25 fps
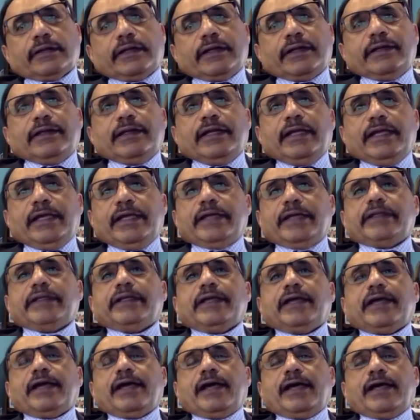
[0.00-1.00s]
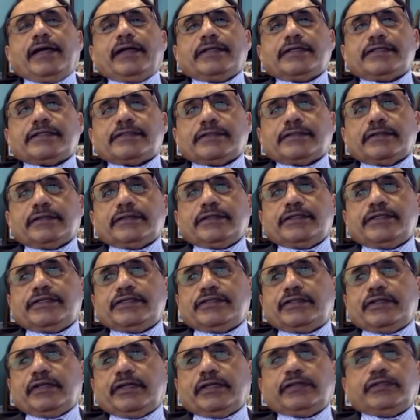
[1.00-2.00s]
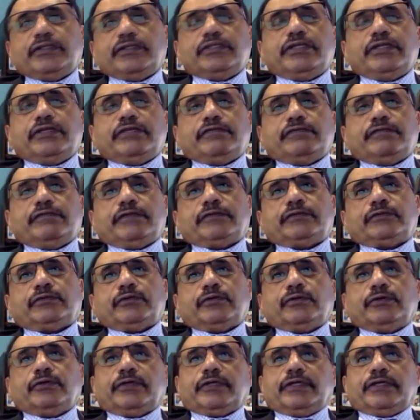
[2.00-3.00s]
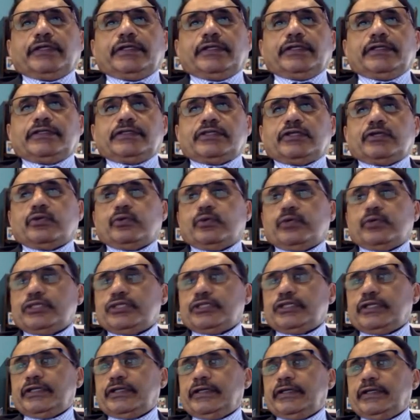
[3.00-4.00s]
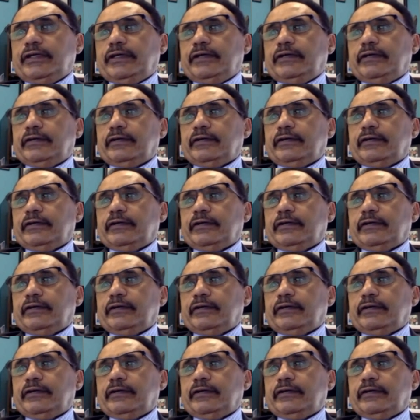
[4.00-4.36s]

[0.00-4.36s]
learning and study strategy inventory. Is a questionnaire,